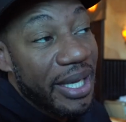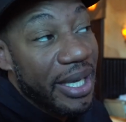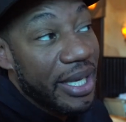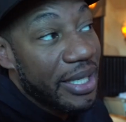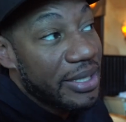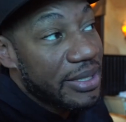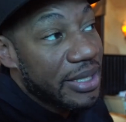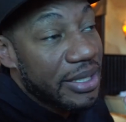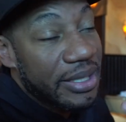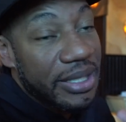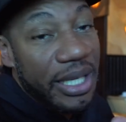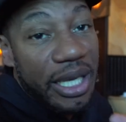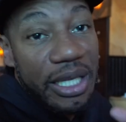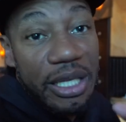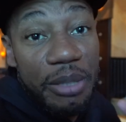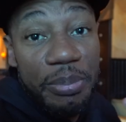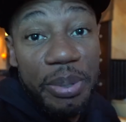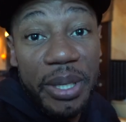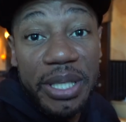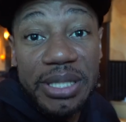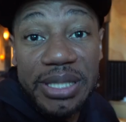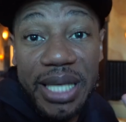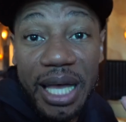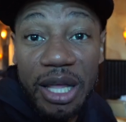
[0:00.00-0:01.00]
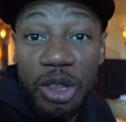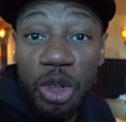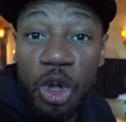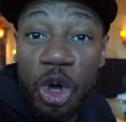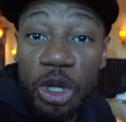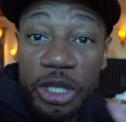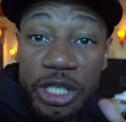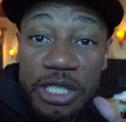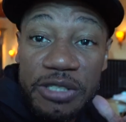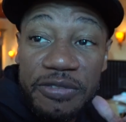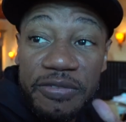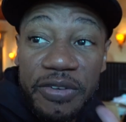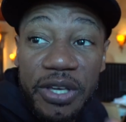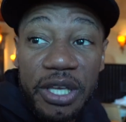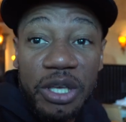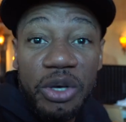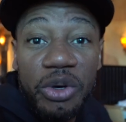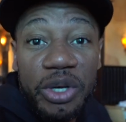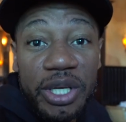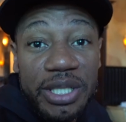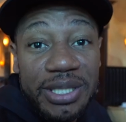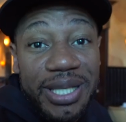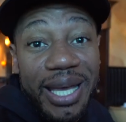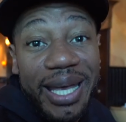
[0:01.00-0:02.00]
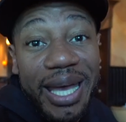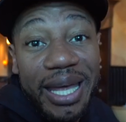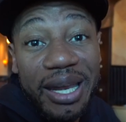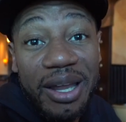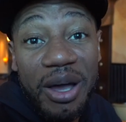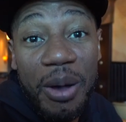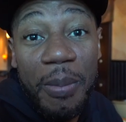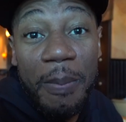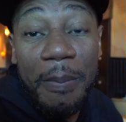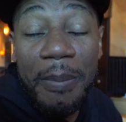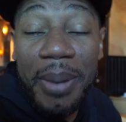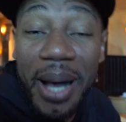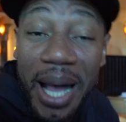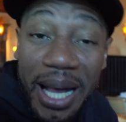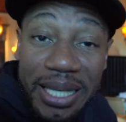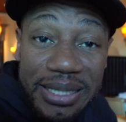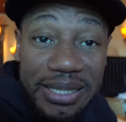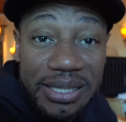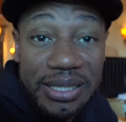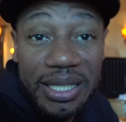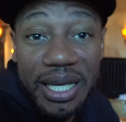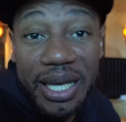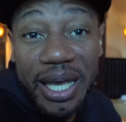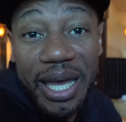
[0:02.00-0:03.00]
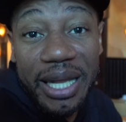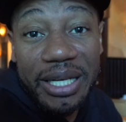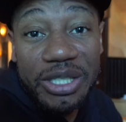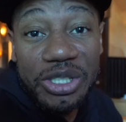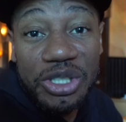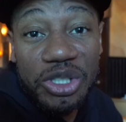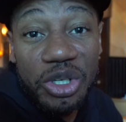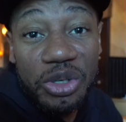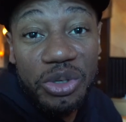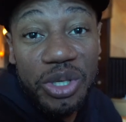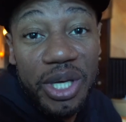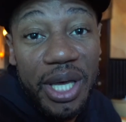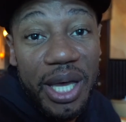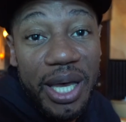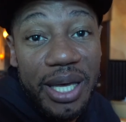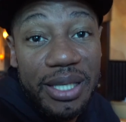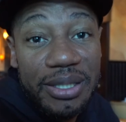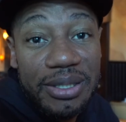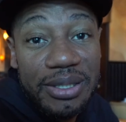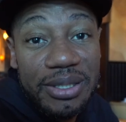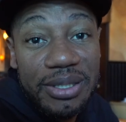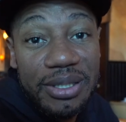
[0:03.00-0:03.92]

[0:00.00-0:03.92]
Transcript: And today, depends how long this video is, I got an unboxing I gotta show you guys.